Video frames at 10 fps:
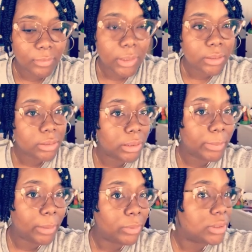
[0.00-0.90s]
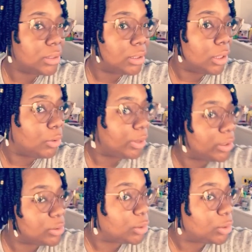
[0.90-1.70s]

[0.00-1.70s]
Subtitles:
So yep, I went to the local hair store.